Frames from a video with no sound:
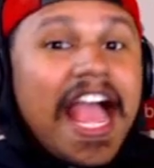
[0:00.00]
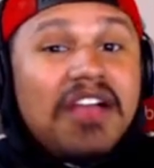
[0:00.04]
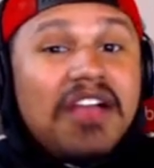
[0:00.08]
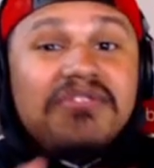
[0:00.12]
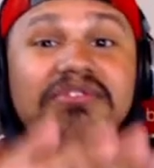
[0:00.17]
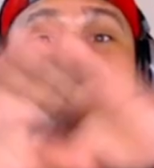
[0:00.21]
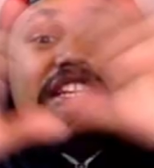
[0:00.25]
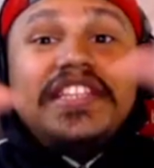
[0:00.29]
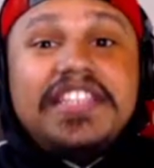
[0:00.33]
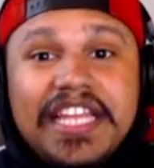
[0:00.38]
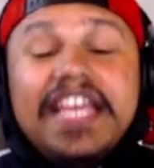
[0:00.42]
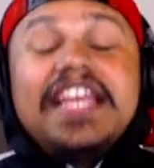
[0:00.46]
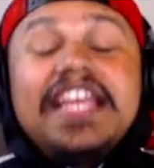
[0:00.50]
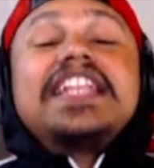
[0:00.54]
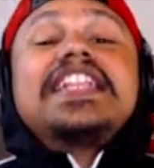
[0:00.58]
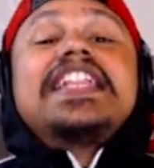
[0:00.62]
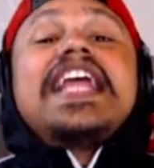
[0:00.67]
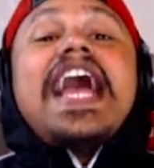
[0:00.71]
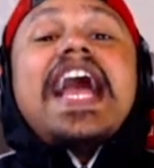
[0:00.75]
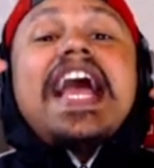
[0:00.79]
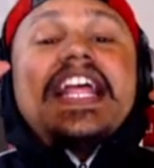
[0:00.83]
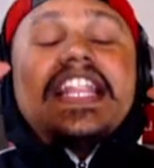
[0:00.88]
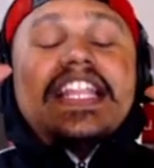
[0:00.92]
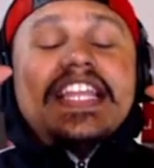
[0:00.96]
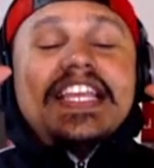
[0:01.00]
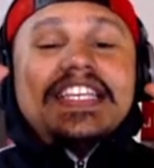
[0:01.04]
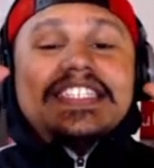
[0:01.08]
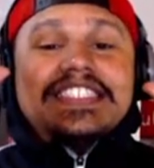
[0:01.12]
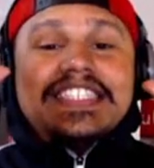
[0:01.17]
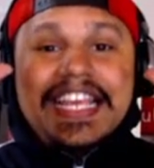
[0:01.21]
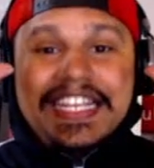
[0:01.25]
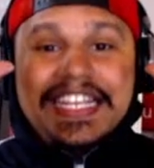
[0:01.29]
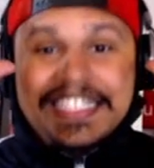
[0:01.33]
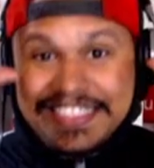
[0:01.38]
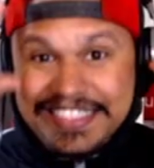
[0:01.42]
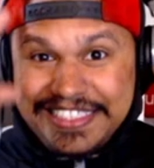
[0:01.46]
Everything that is
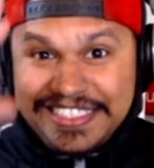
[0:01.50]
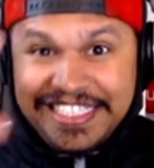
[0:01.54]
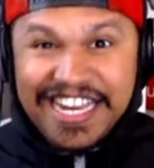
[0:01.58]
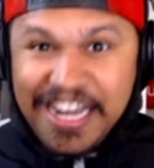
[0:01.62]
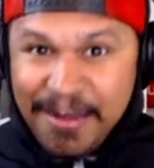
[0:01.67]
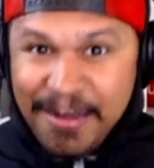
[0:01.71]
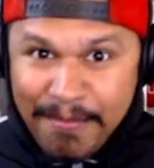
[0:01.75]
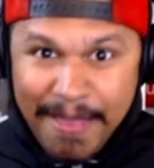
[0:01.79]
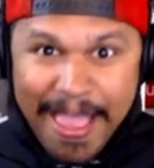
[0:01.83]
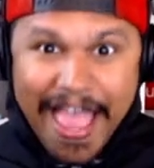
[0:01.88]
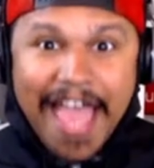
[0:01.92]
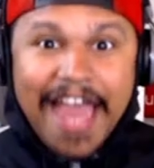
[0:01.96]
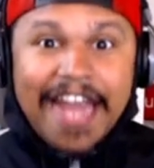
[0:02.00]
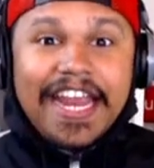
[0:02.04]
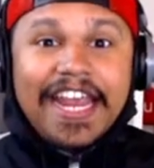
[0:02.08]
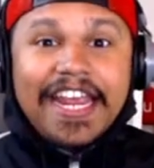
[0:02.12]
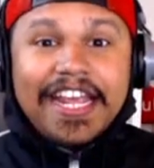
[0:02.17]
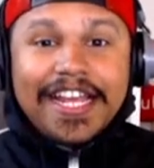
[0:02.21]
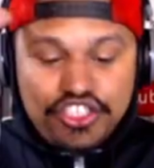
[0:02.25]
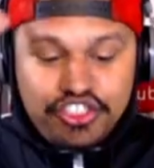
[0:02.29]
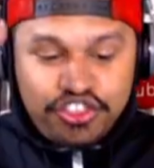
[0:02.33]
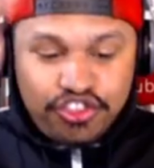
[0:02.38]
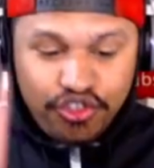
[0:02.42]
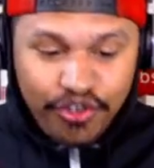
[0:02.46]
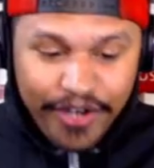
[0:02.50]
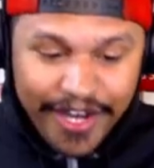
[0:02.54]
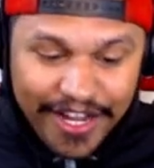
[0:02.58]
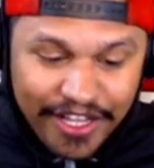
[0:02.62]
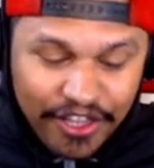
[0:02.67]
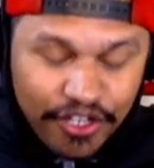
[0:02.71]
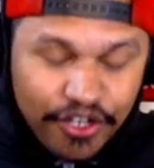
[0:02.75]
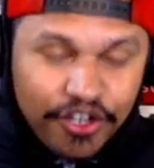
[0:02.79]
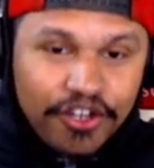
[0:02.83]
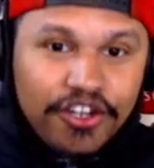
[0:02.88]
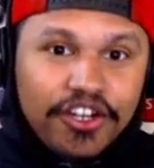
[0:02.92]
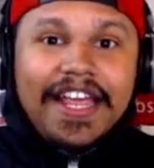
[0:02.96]
a cinematic
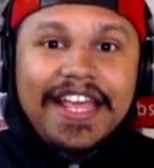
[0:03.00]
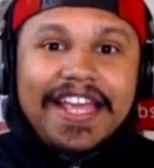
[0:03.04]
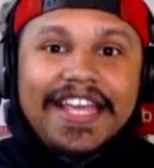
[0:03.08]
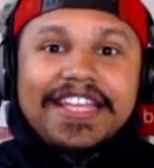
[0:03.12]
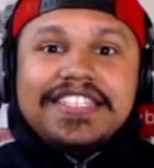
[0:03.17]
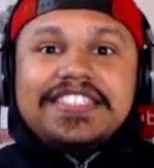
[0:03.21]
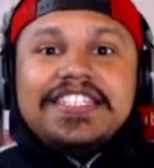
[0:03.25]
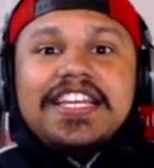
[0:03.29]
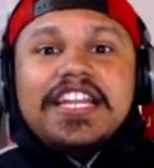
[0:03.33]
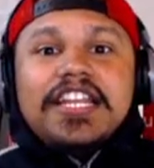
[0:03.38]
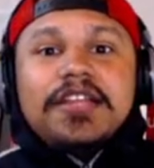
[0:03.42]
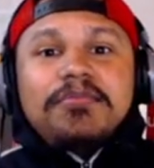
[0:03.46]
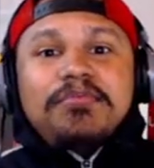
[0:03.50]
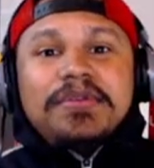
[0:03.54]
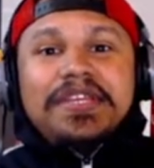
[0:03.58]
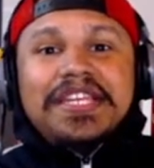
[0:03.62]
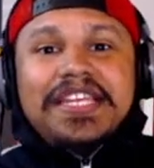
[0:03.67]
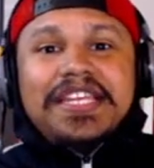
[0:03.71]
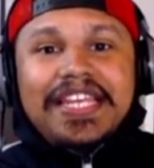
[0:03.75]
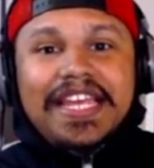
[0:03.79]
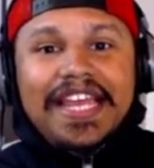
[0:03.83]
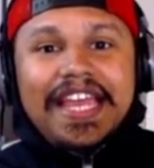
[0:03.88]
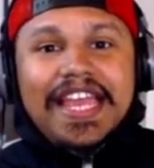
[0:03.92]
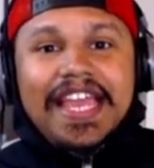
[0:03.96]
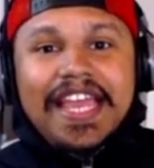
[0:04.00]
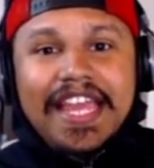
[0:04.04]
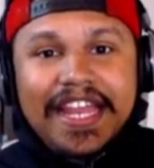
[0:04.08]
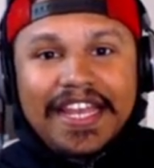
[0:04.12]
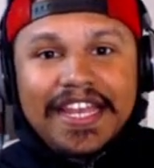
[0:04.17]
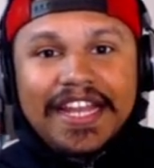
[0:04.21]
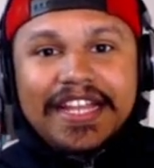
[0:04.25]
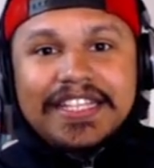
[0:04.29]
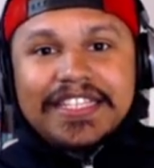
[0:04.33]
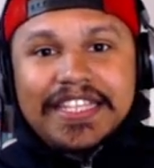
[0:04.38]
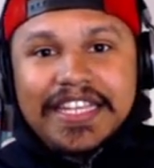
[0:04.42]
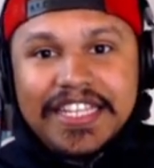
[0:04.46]
trailer is going to be
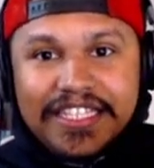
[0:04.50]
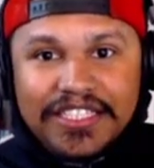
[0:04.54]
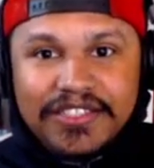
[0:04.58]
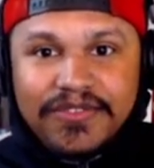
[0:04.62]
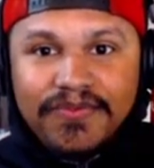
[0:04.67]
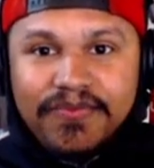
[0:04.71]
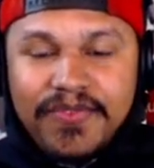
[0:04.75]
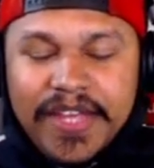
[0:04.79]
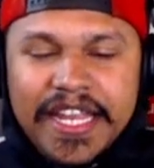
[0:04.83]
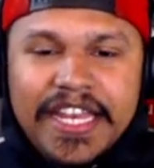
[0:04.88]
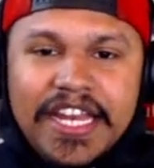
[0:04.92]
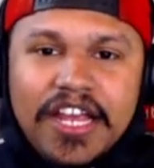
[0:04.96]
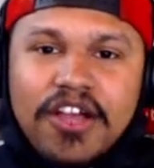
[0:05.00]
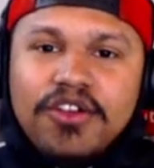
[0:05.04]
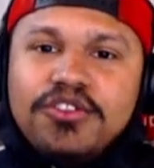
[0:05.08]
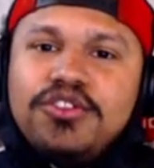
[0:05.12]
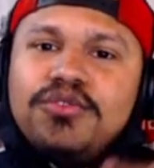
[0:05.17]
in this video.